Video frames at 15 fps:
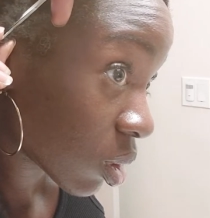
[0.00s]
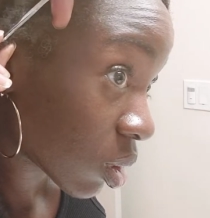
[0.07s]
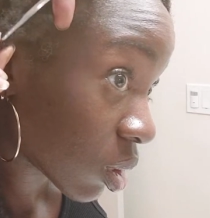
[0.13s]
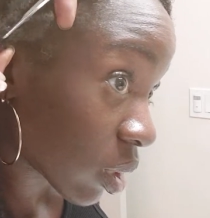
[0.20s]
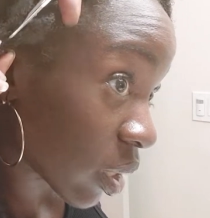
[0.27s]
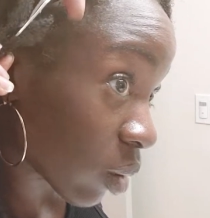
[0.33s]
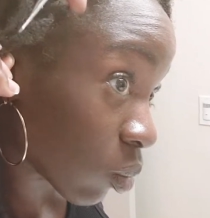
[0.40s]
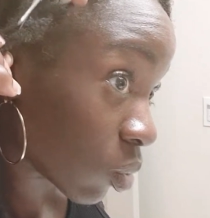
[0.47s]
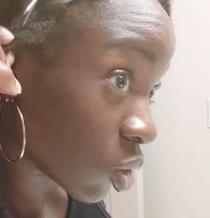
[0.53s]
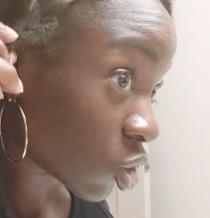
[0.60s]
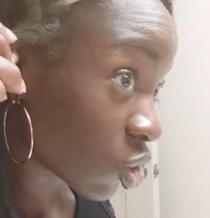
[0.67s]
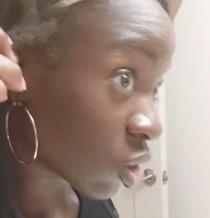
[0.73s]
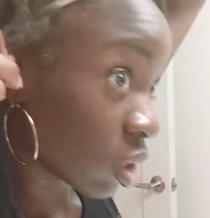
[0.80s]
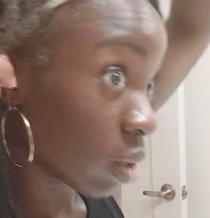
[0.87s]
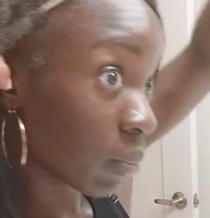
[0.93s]
Like, which
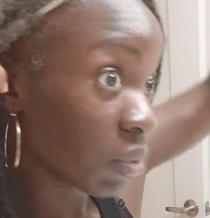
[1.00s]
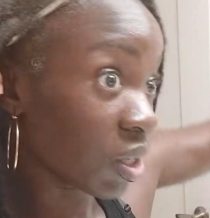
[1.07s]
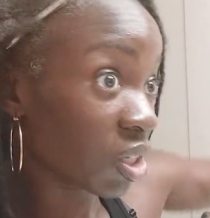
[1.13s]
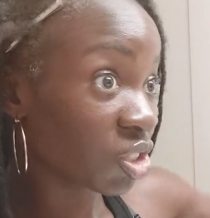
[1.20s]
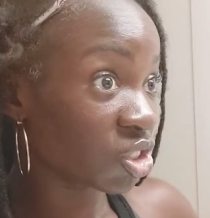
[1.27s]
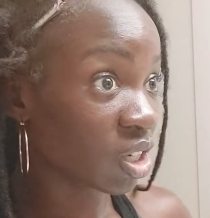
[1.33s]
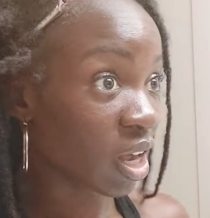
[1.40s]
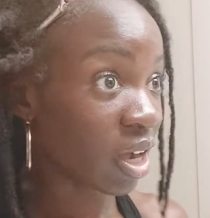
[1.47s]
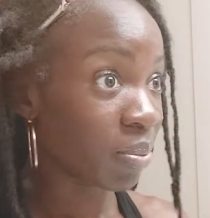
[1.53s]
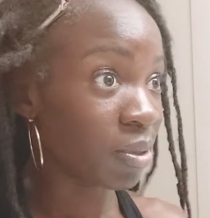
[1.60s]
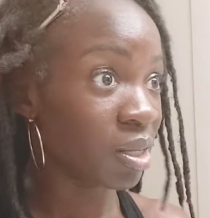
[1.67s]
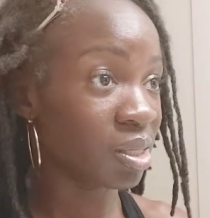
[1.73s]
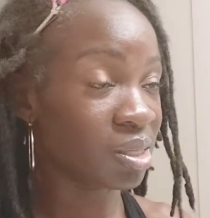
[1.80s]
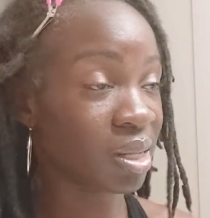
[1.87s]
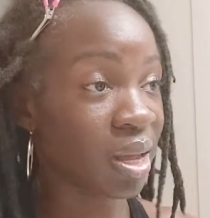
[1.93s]
shouldn't be a shock
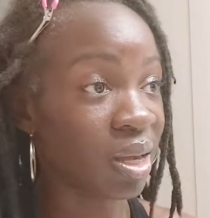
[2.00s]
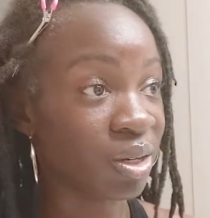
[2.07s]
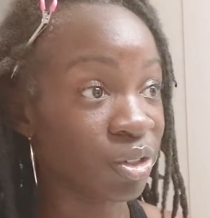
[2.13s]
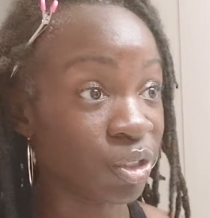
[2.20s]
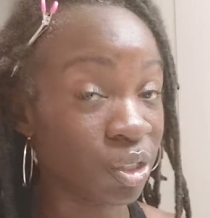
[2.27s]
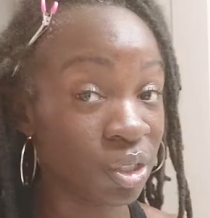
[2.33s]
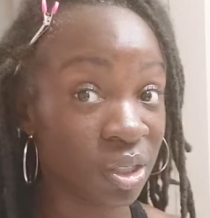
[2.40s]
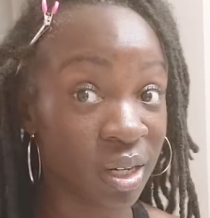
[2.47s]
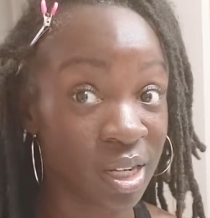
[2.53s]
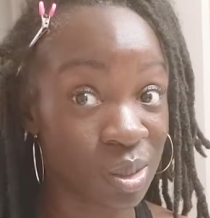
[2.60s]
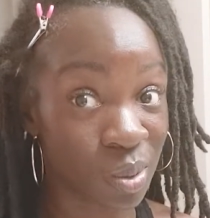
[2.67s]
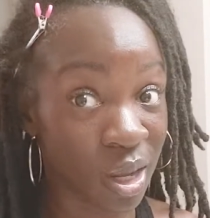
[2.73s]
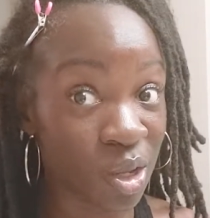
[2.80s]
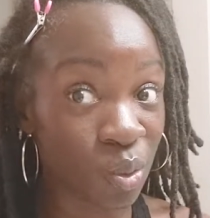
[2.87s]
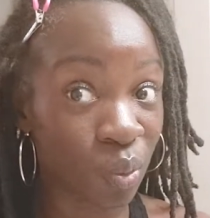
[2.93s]
because, like, duh, that's
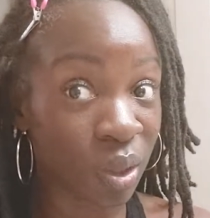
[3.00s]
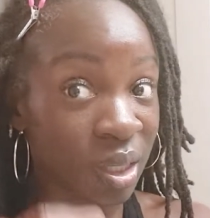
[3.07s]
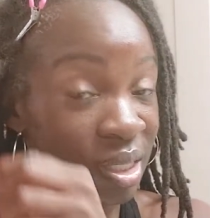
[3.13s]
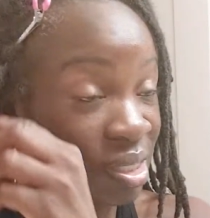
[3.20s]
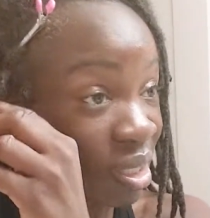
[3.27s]
why you wanted